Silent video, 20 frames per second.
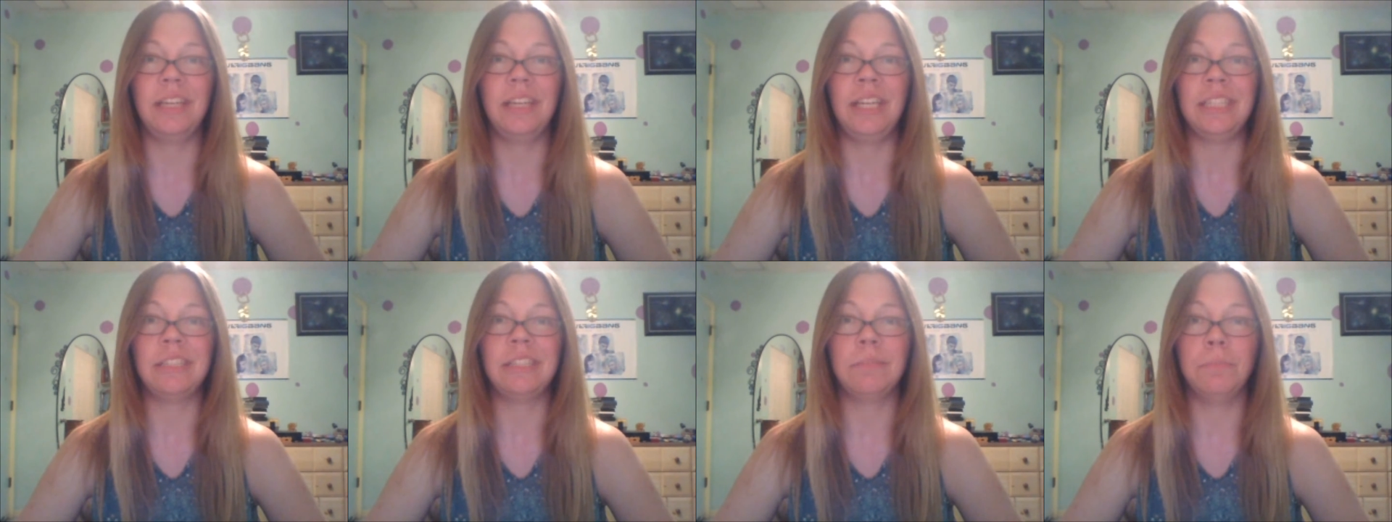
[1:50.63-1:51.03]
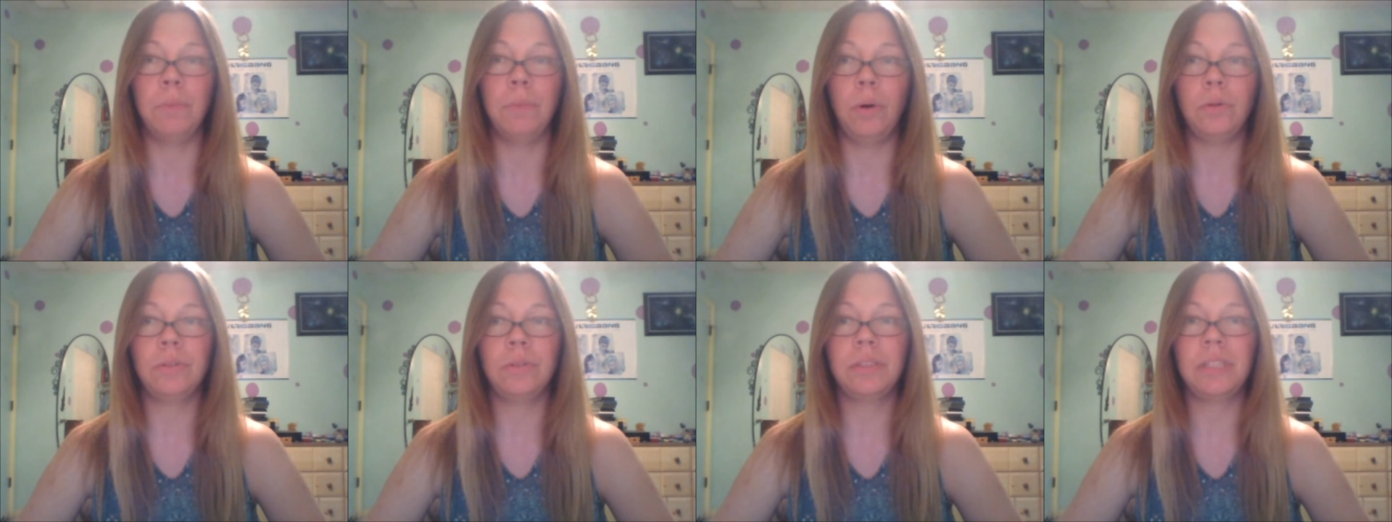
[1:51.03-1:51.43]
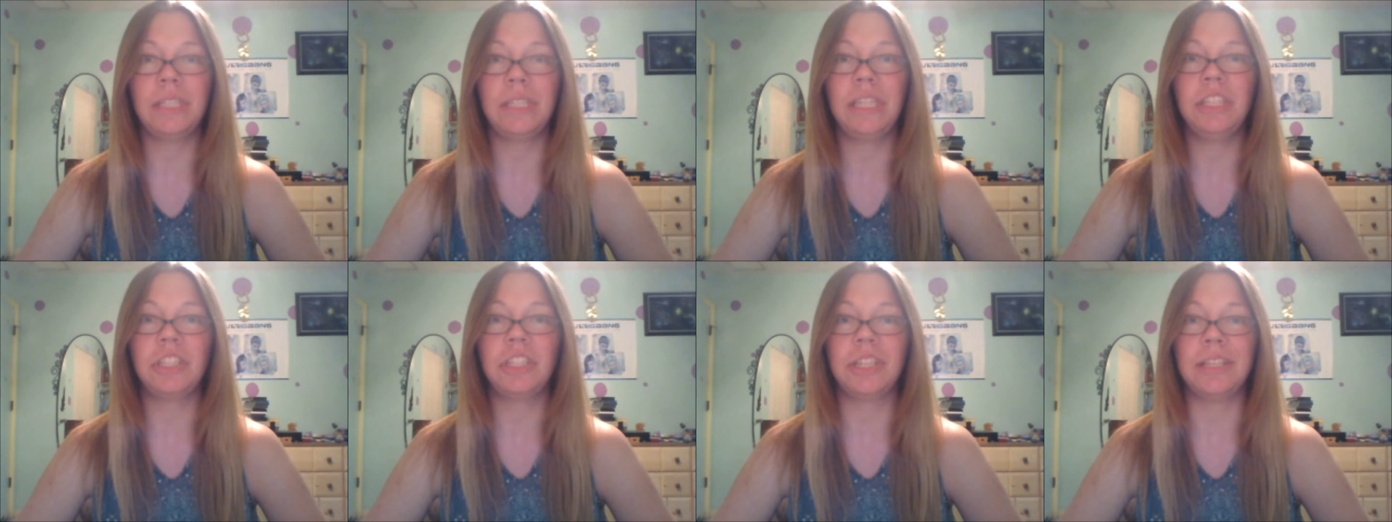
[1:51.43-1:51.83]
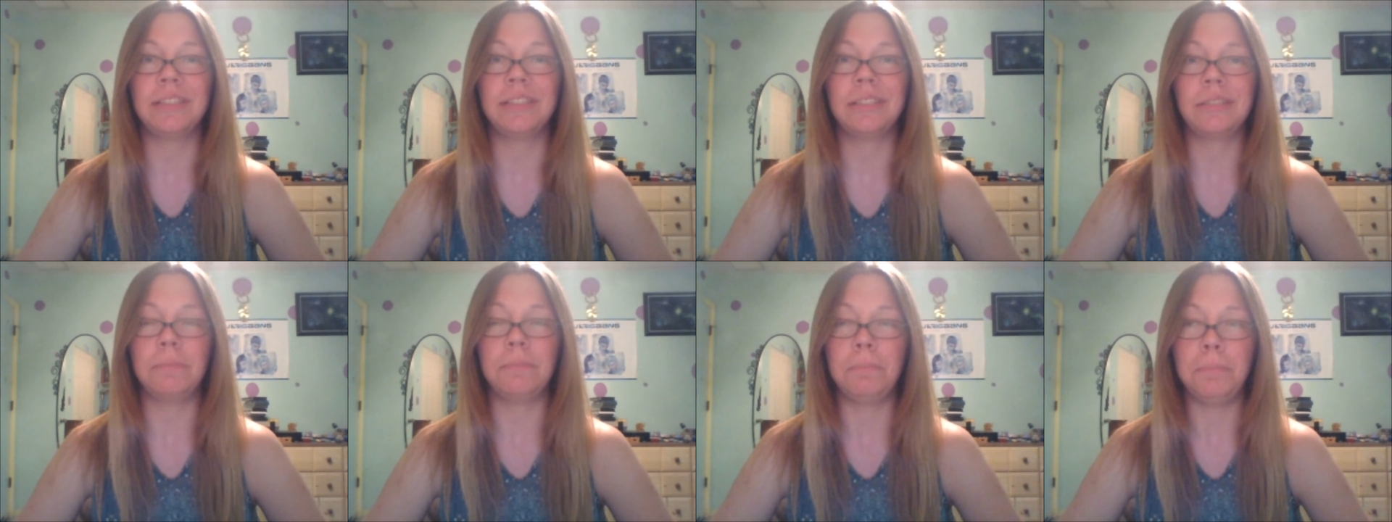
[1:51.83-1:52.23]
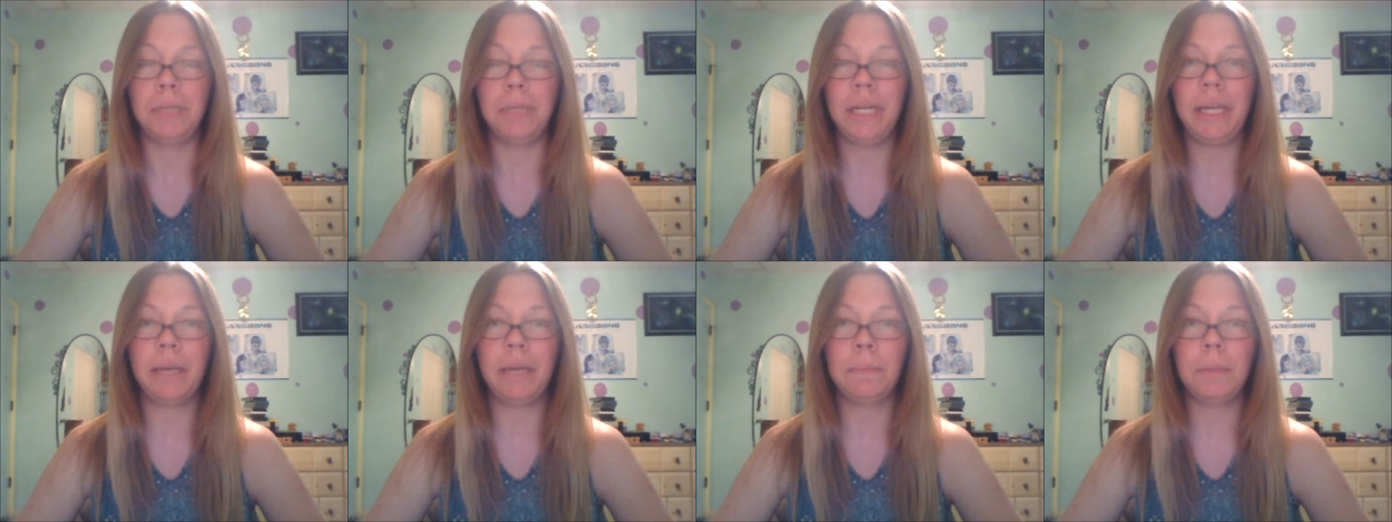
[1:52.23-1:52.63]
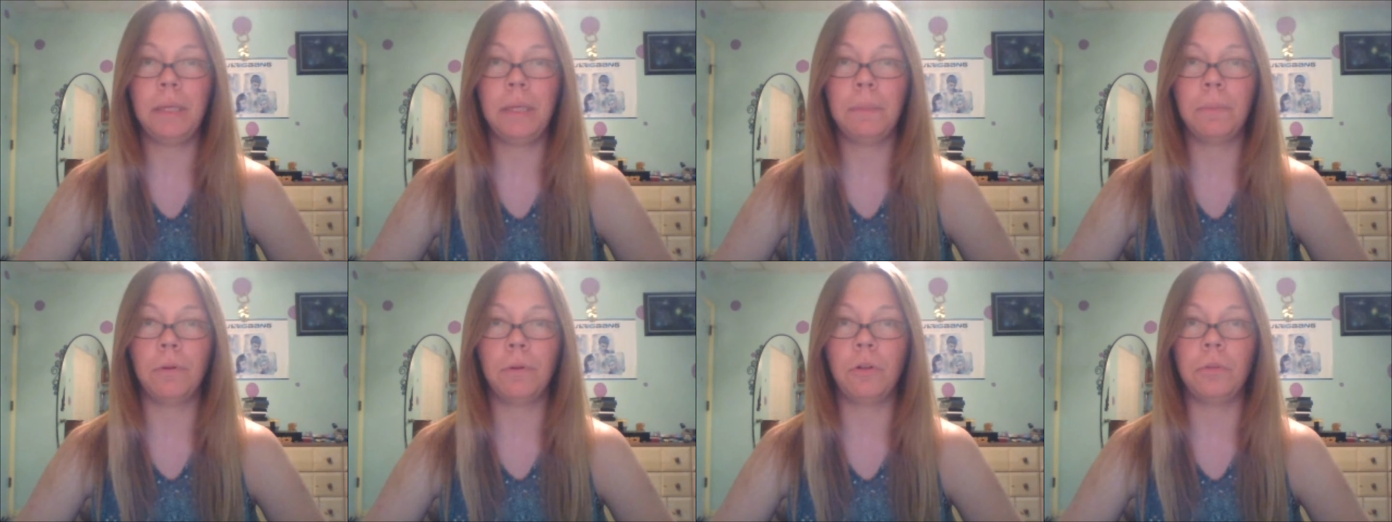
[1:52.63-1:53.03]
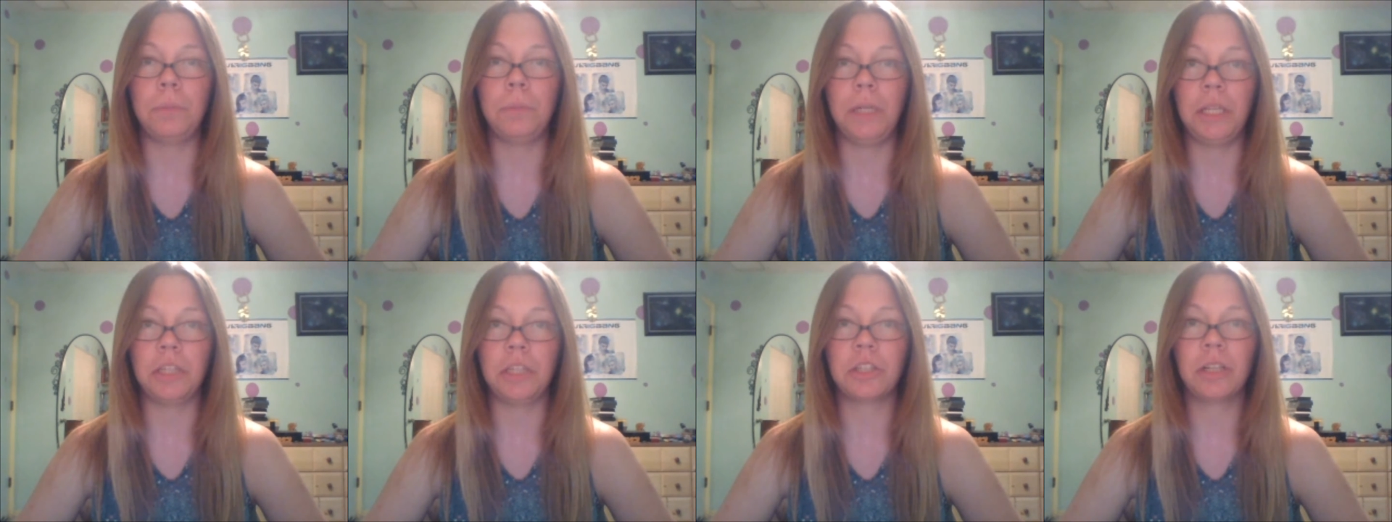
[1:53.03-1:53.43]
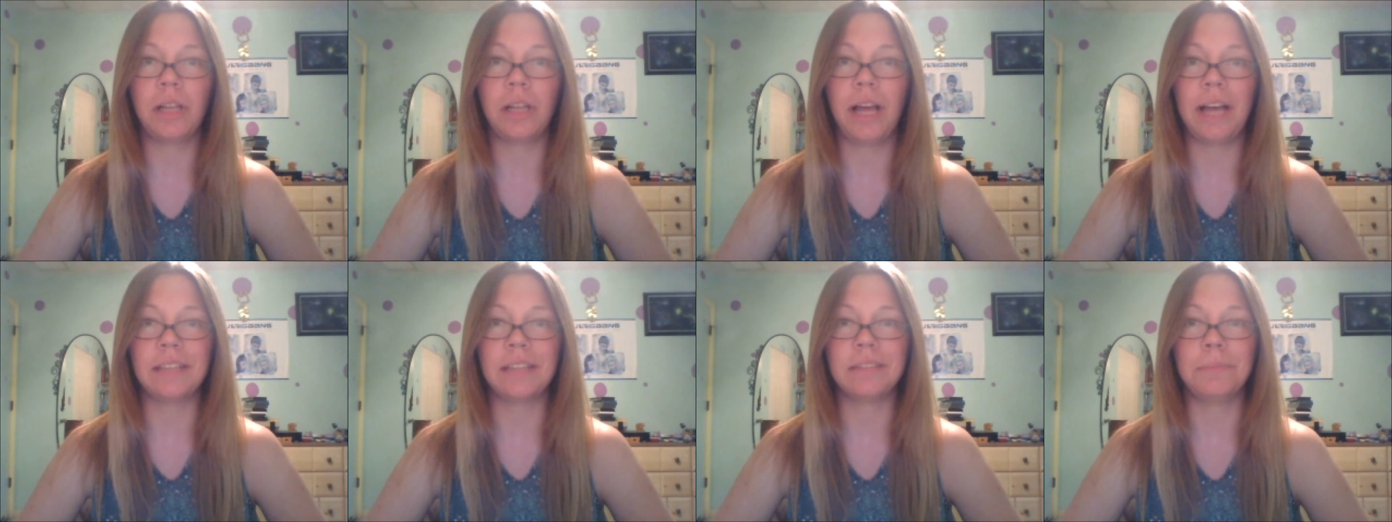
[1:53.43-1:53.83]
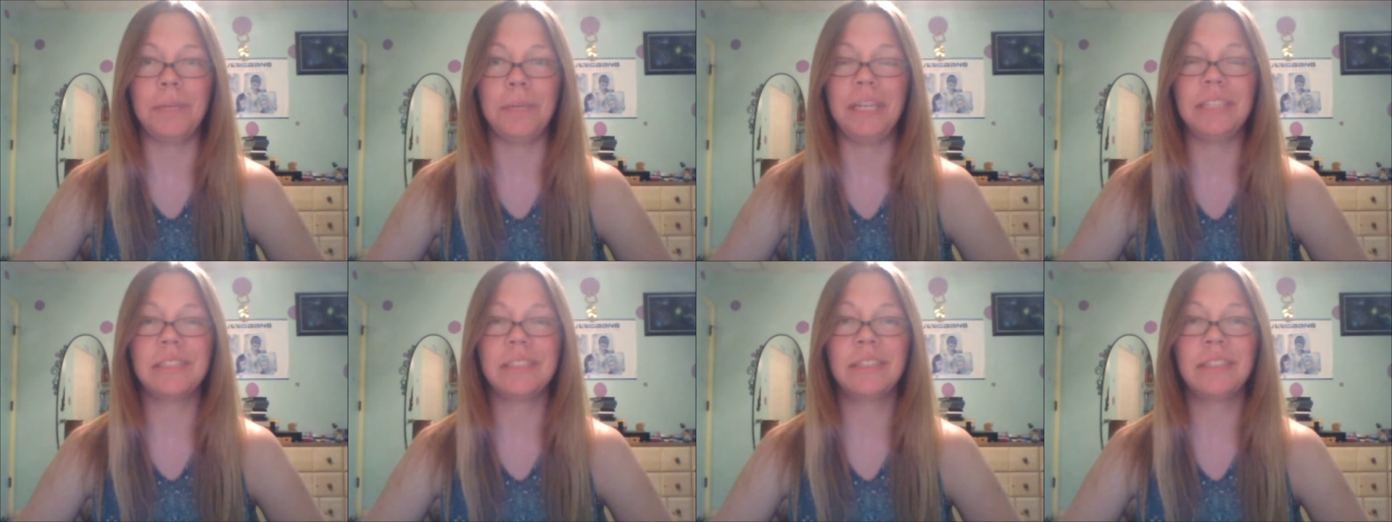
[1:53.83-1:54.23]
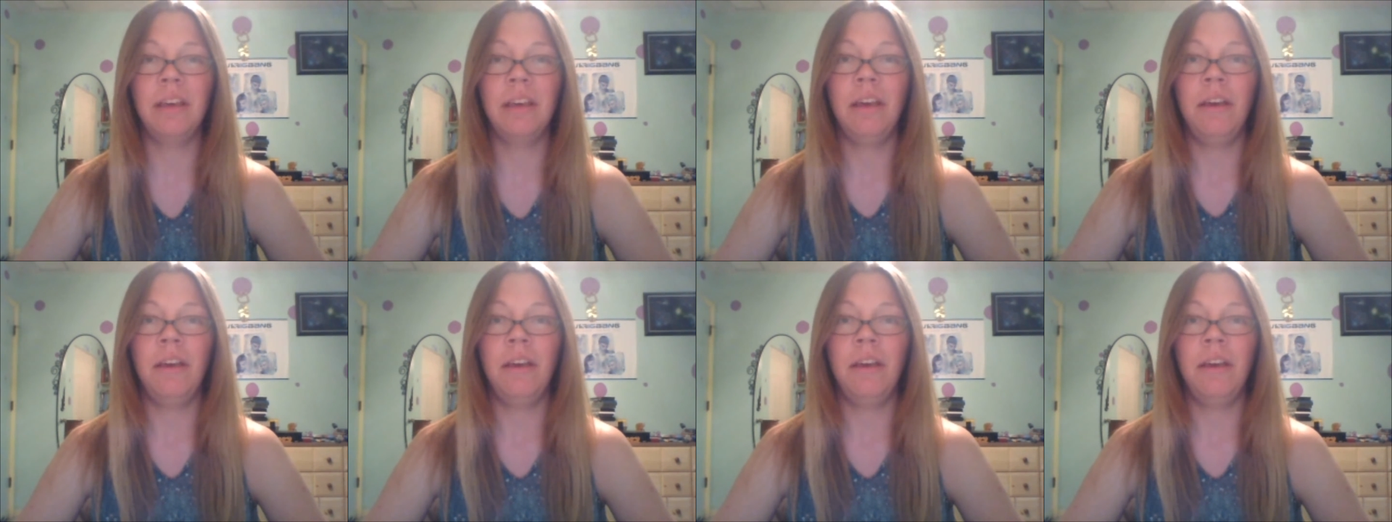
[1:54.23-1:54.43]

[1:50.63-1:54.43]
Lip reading: It's mostly just meeting people, meeting your classmates,